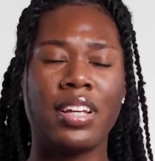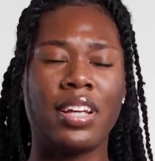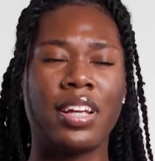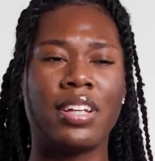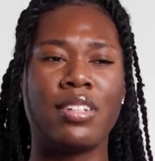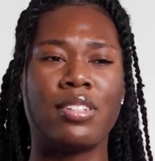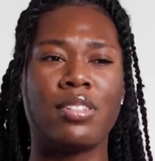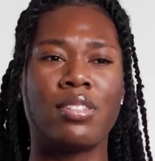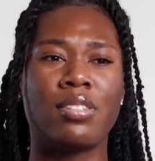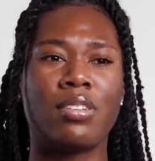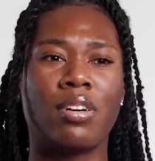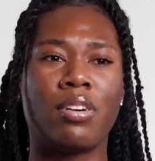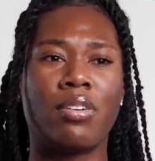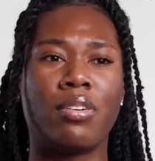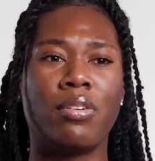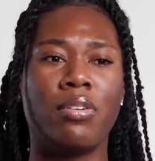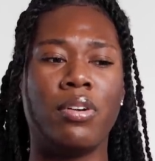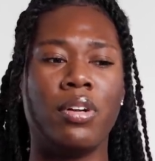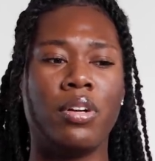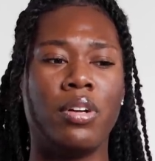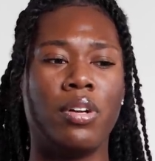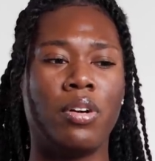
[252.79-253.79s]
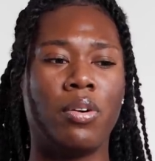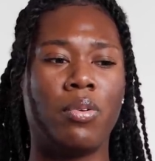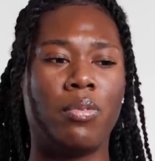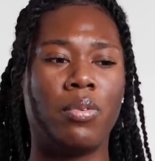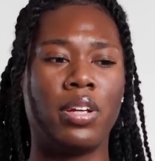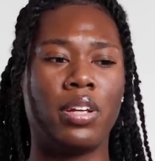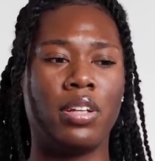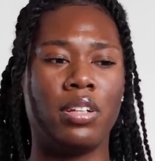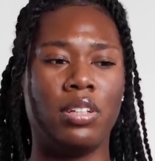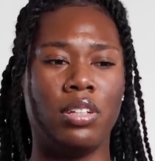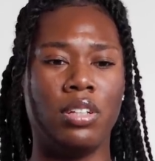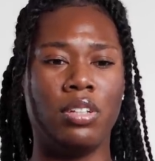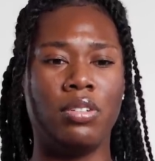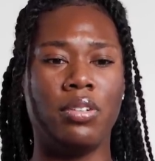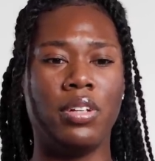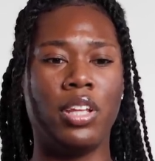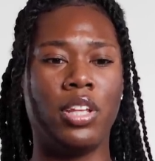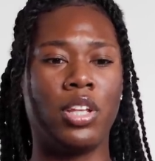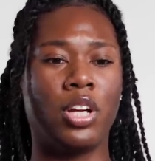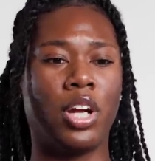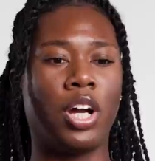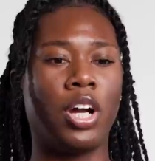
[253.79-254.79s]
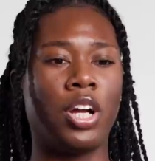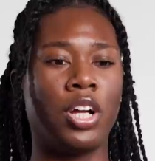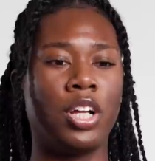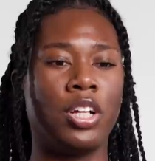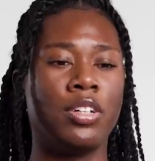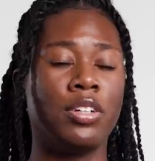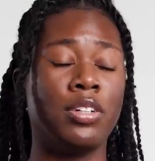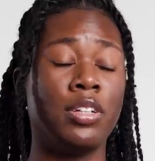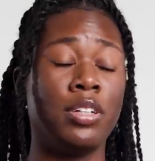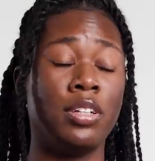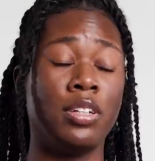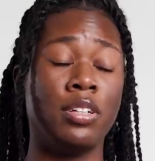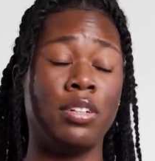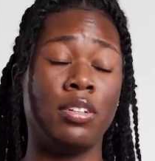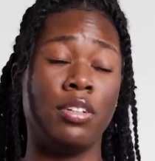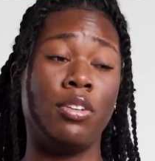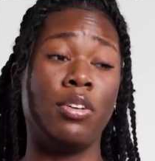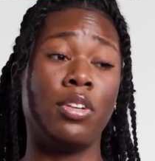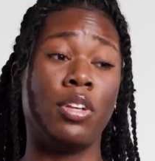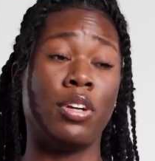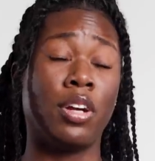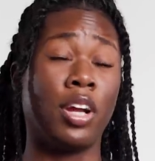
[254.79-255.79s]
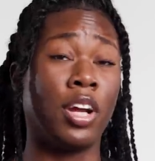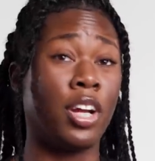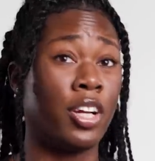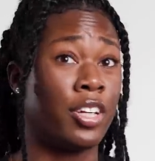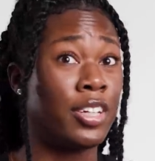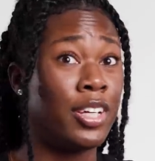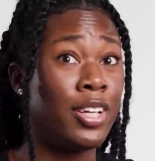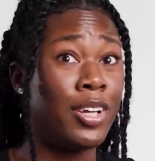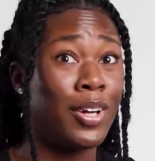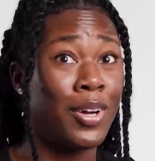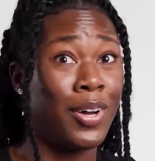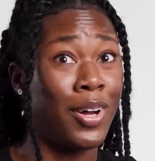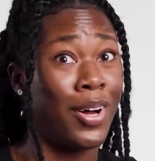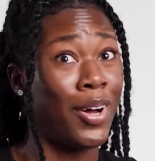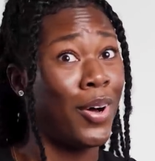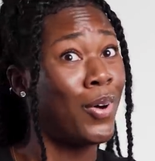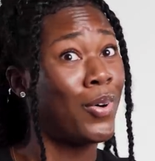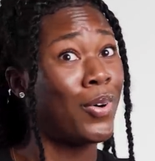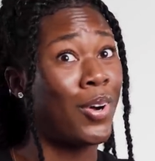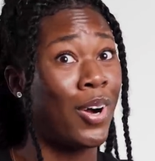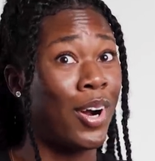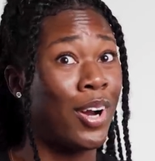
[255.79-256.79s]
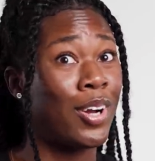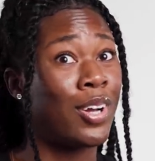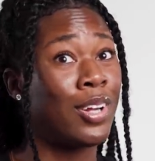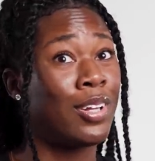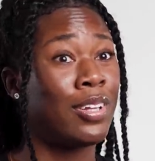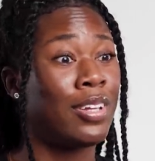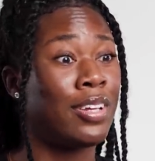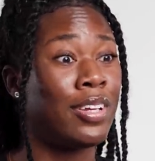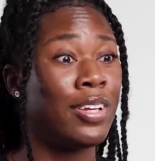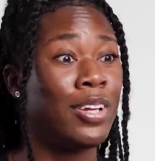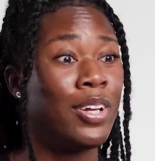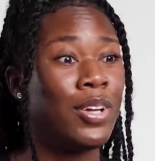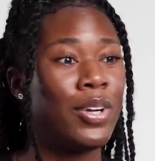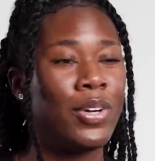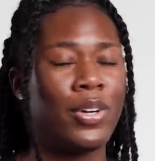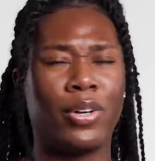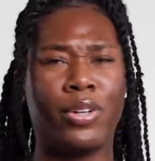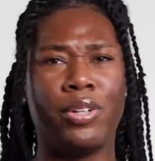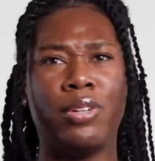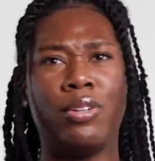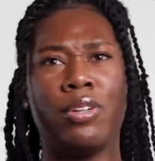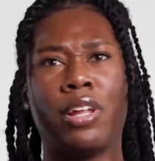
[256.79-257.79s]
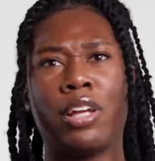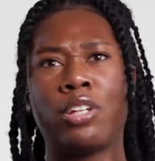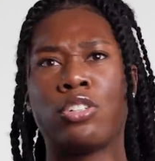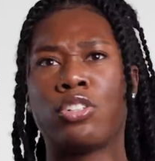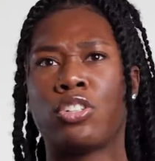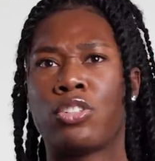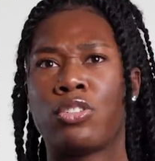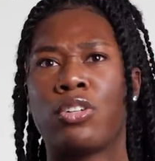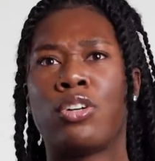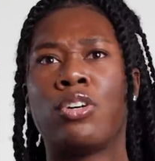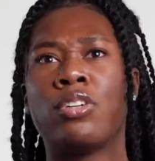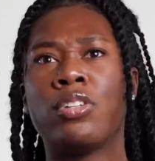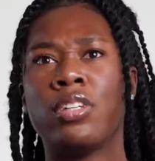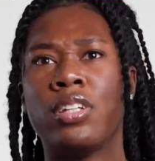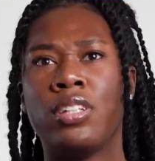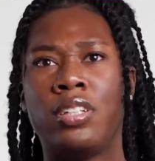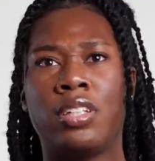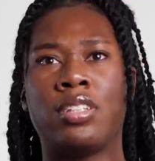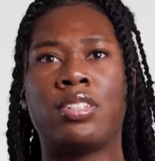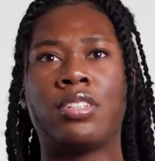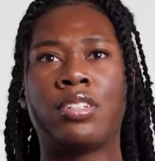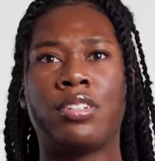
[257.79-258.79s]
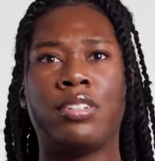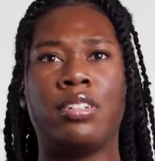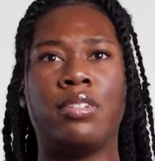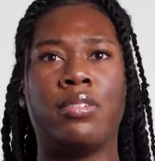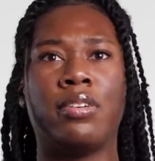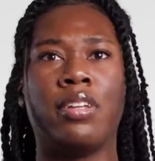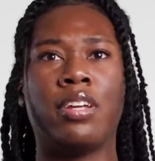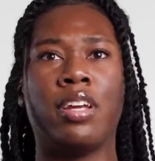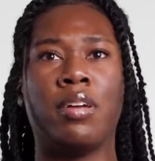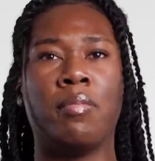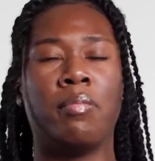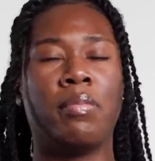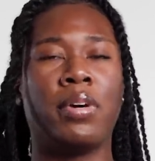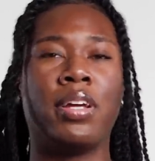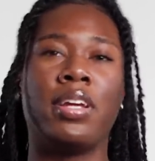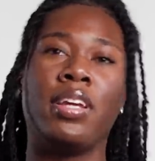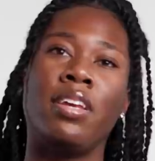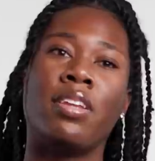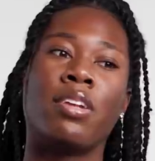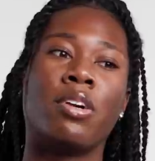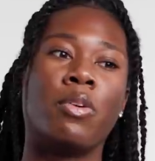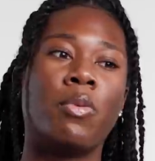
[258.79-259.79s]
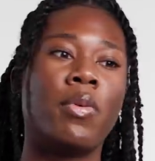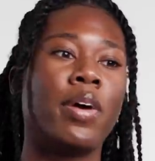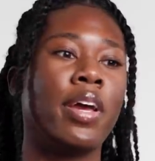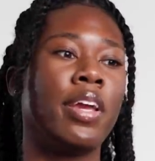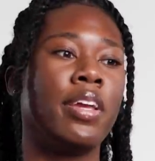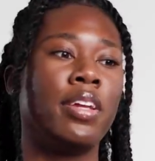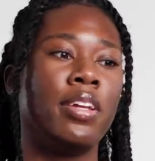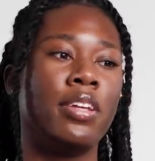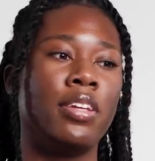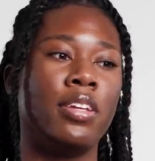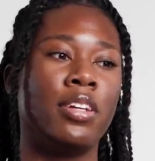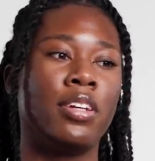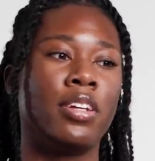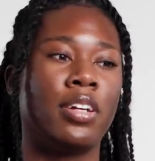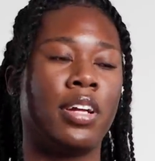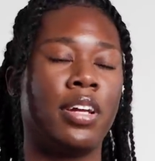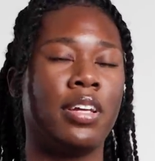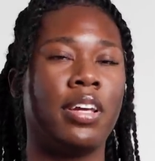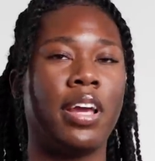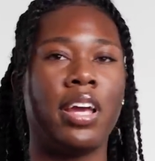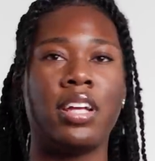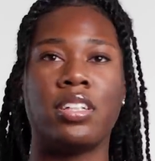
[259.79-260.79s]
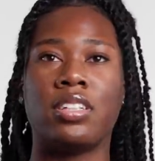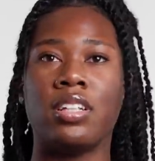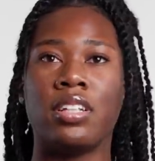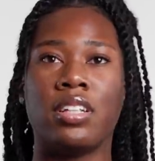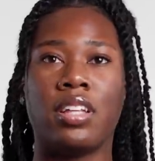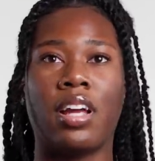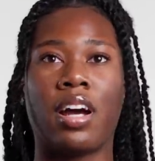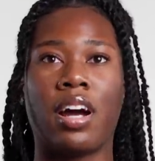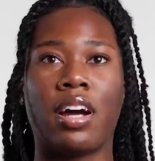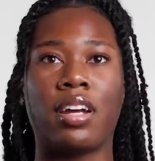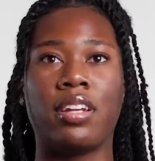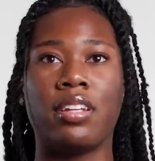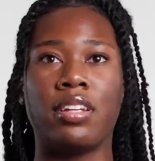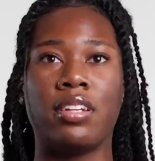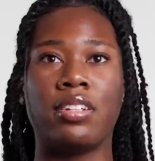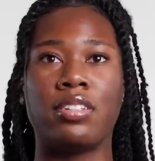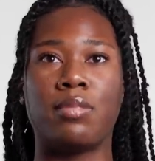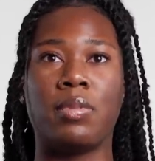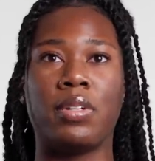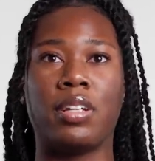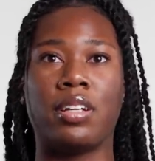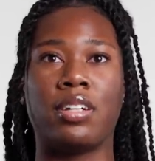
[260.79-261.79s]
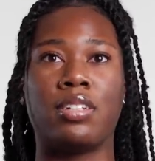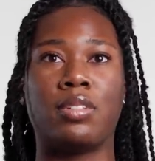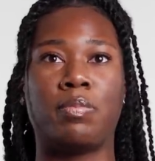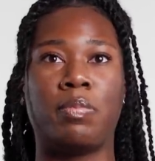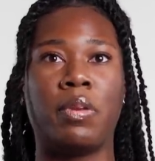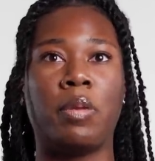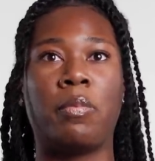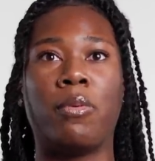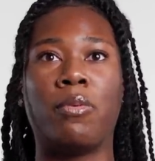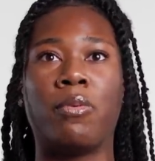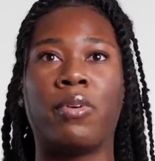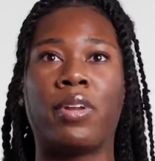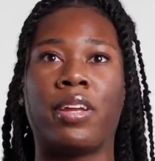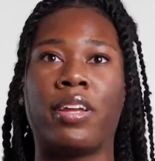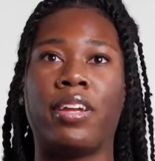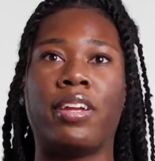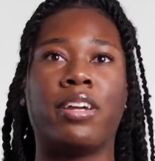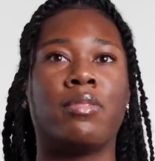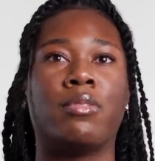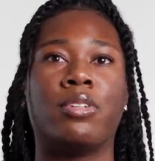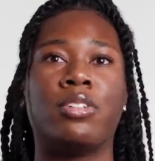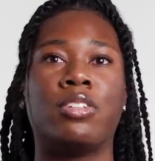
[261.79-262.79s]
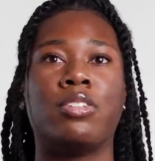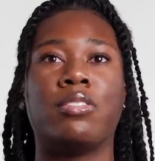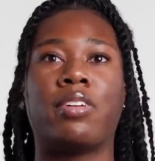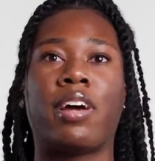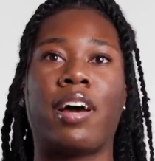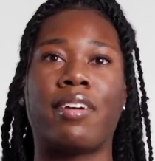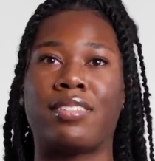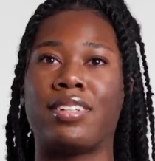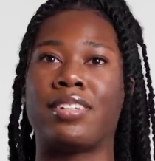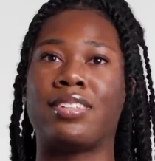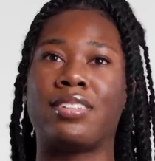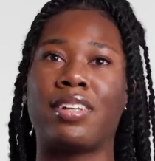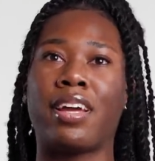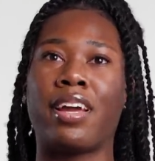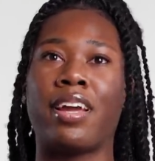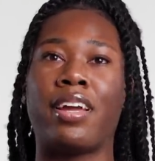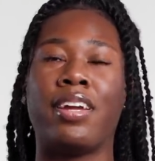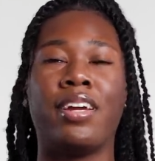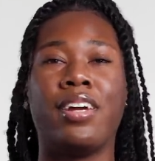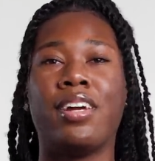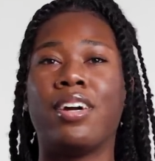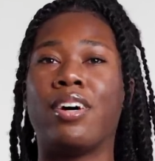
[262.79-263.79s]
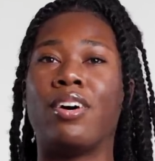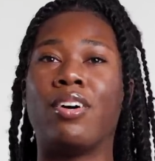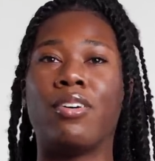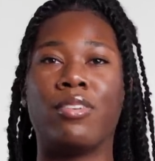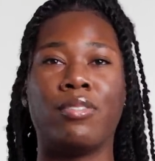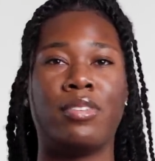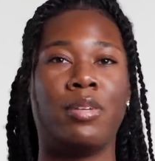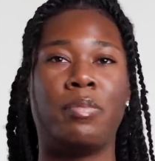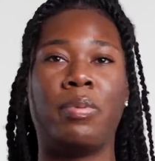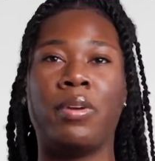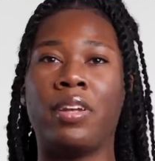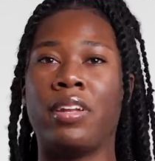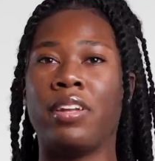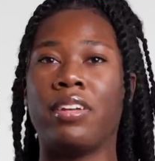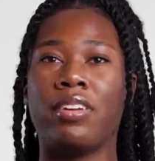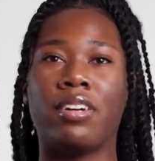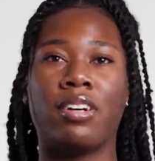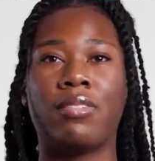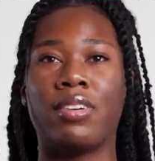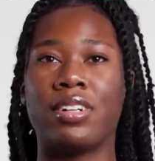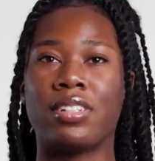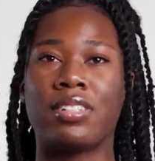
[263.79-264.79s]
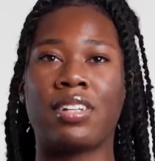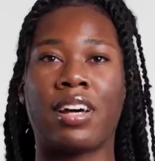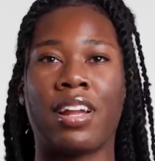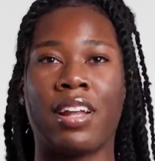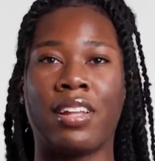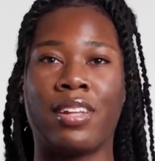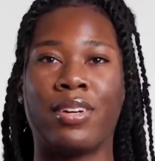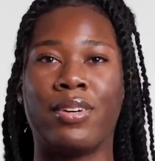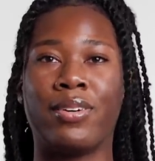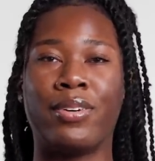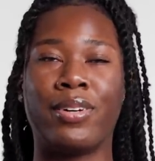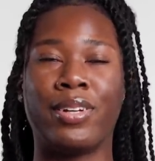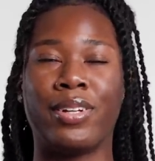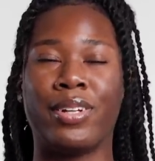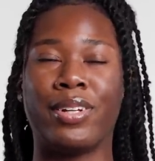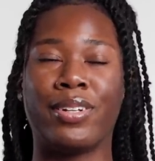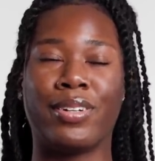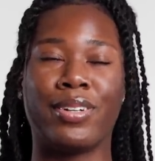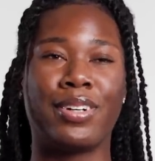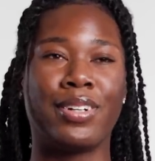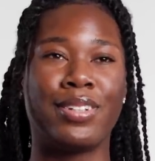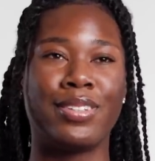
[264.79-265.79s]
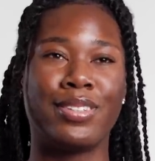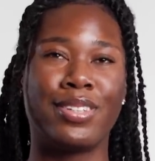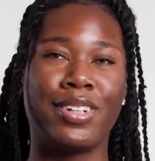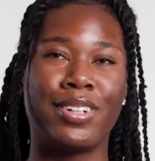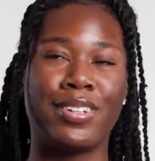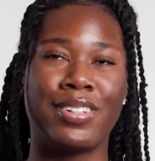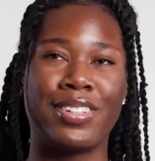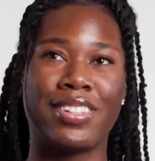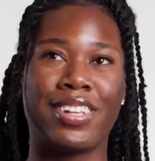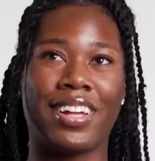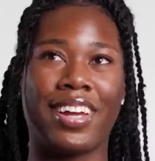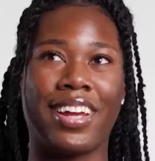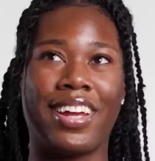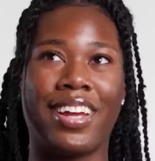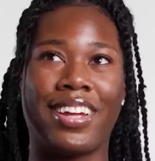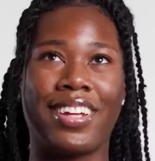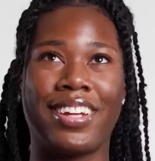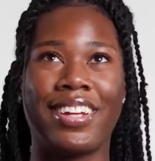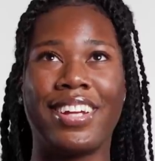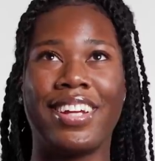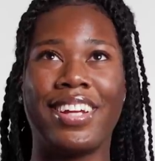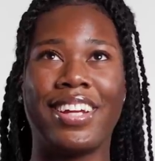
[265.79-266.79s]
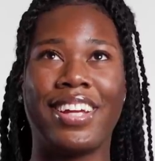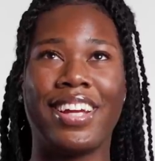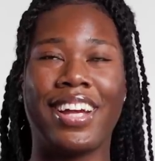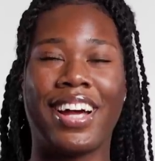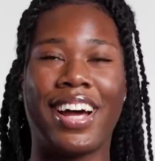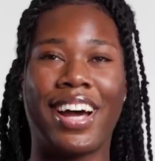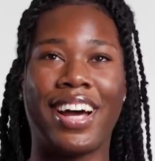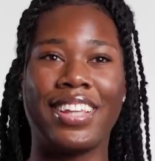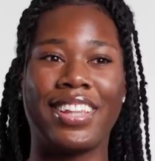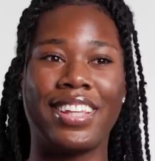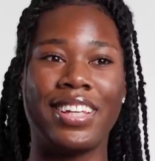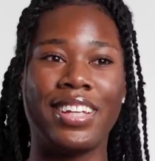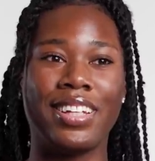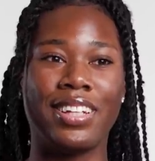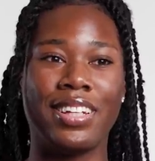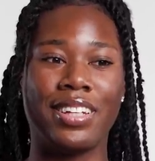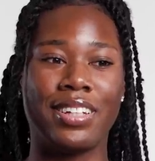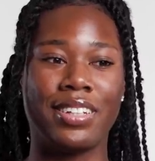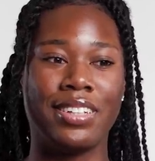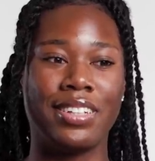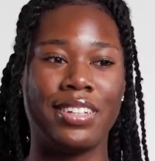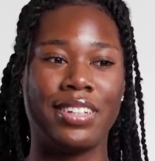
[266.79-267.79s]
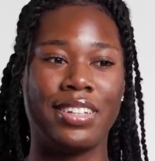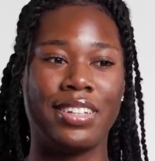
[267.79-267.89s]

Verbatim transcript: And so when you either agree, you either agree wholeheartedly or you like strongly disagree with him. But either way, you're engaging the audience because people want to hear what you have to say on depending on what side of the coin you're on. So it's like, I think,